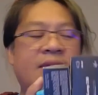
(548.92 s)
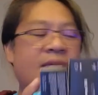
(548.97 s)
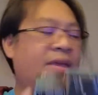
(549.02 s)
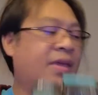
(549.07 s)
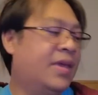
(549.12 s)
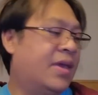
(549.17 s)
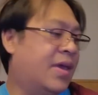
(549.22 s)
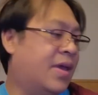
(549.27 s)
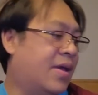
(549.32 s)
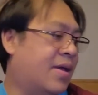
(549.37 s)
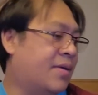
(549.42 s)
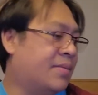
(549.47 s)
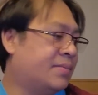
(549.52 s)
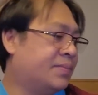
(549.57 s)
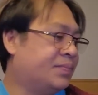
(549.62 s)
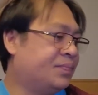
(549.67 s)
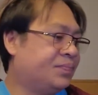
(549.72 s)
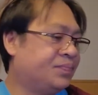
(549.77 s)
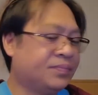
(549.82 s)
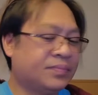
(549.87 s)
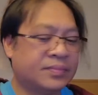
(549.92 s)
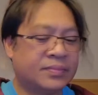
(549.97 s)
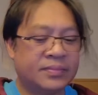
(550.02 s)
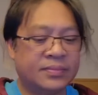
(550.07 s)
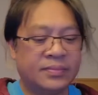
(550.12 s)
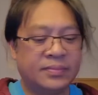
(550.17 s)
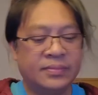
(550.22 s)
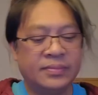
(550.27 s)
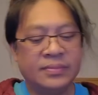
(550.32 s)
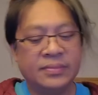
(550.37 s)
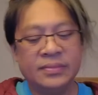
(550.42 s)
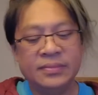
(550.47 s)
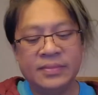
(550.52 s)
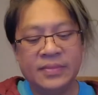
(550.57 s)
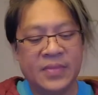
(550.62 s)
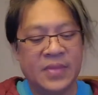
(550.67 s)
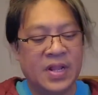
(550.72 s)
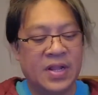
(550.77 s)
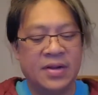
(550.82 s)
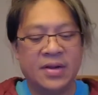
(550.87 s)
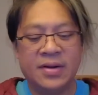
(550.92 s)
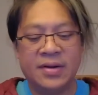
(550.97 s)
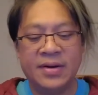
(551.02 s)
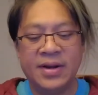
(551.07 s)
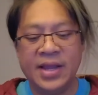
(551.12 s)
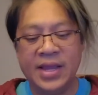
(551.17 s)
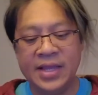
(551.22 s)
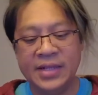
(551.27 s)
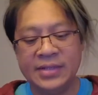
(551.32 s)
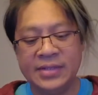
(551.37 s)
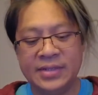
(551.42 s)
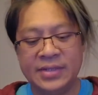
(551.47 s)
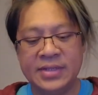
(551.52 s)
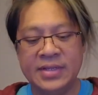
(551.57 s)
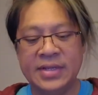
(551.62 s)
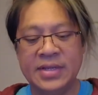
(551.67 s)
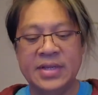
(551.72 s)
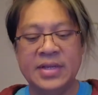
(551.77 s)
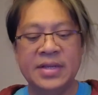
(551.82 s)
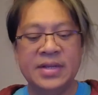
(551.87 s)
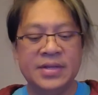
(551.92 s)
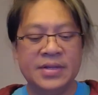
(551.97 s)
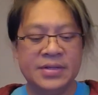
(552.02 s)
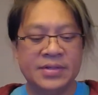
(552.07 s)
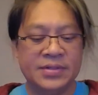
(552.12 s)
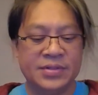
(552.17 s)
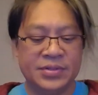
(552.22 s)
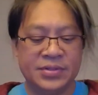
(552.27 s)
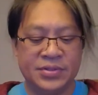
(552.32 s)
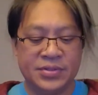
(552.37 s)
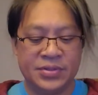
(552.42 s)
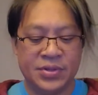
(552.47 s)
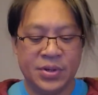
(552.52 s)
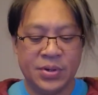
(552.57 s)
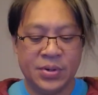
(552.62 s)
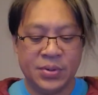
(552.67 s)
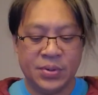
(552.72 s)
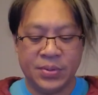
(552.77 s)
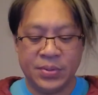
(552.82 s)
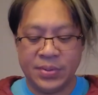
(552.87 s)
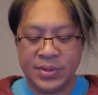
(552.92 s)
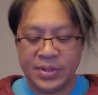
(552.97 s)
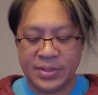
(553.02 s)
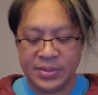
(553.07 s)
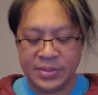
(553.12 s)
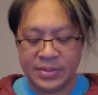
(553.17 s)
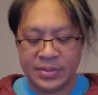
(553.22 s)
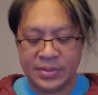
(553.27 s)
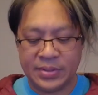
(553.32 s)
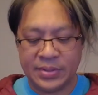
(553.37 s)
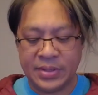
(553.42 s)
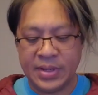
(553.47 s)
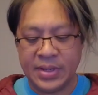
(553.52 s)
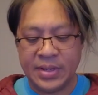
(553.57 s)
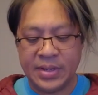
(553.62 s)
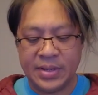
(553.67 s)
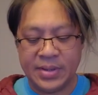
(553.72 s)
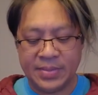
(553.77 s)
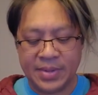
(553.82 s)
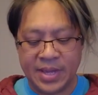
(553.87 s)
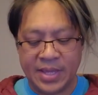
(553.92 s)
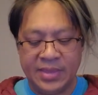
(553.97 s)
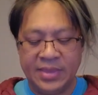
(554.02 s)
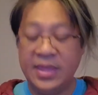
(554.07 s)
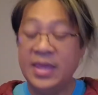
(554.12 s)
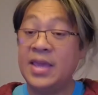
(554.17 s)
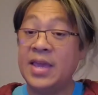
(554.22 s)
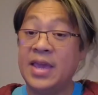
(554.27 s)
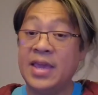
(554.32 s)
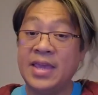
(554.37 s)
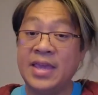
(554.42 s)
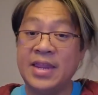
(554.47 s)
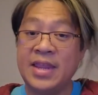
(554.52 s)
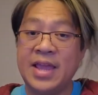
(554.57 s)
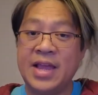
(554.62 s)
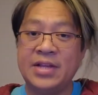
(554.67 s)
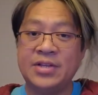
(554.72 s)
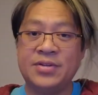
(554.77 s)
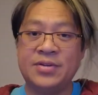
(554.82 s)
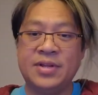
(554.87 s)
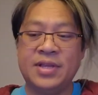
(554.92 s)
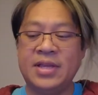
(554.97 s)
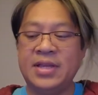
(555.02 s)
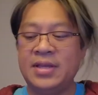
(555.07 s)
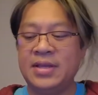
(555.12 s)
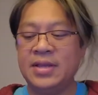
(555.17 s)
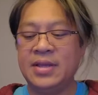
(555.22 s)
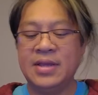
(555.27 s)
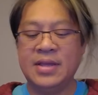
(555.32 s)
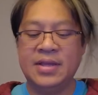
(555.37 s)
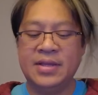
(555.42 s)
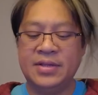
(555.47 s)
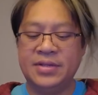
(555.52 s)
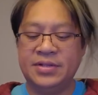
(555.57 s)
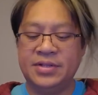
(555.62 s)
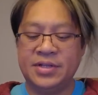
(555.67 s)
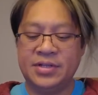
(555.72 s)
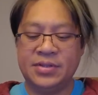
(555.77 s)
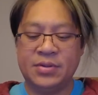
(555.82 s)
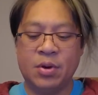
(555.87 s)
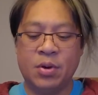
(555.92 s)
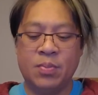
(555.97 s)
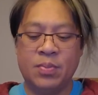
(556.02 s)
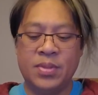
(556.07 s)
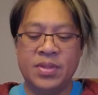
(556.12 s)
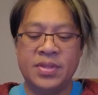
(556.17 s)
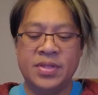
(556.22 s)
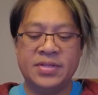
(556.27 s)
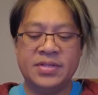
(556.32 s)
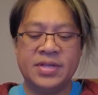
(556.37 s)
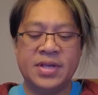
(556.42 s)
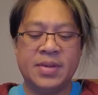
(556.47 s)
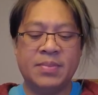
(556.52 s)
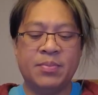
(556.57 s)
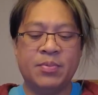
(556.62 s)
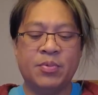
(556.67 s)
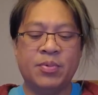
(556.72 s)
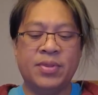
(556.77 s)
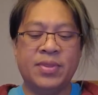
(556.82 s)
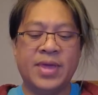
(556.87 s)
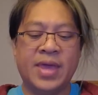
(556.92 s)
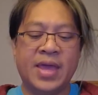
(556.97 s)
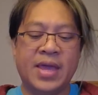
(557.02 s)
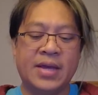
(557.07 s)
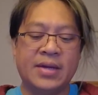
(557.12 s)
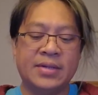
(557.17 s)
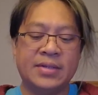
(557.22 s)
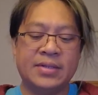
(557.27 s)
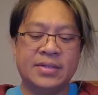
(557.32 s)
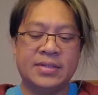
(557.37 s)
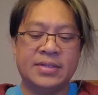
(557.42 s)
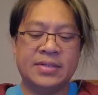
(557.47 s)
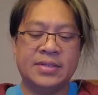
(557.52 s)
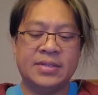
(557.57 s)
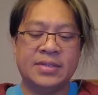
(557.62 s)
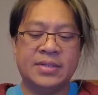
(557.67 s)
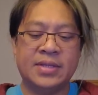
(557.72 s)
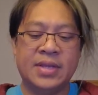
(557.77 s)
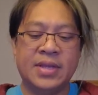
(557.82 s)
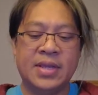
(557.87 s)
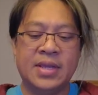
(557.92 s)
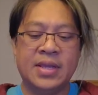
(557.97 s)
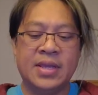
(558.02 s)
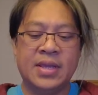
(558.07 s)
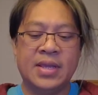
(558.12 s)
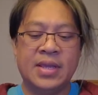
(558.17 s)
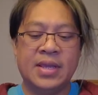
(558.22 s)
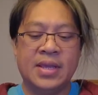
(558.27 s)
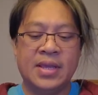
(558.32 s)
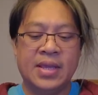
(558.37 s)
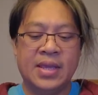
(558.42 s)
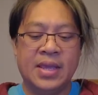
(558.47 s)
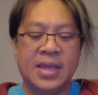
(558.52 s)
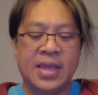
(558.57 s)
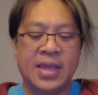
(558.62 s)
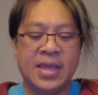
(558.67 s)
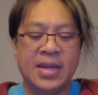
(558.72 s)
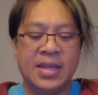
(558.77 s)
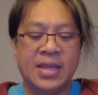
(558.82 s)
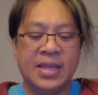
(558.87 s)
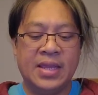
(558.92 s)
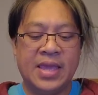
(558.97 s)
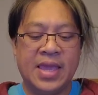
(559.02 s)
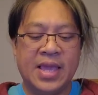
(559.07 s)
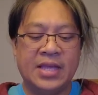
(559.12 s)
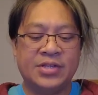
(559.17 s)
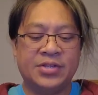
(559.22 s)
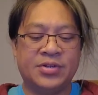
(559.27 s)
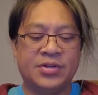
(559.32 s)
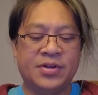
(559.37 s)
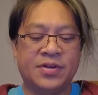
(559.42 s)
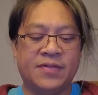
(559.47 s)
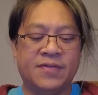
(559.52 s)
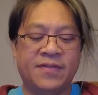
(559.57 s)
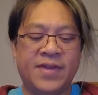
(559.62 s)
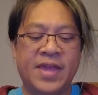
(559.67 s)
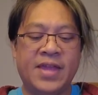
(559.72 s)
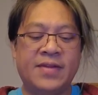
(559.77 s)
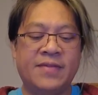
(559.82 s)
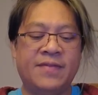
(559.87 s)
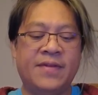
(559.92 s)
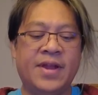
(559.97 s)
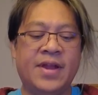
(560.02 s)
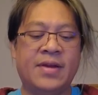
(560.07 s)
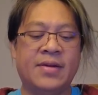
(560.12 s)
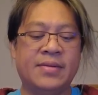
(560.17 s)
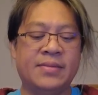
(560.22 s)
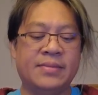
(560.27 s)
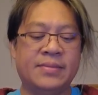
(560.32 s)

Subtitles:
Yeah. All right. So, I think I can actually just open this up without any extra fanfare,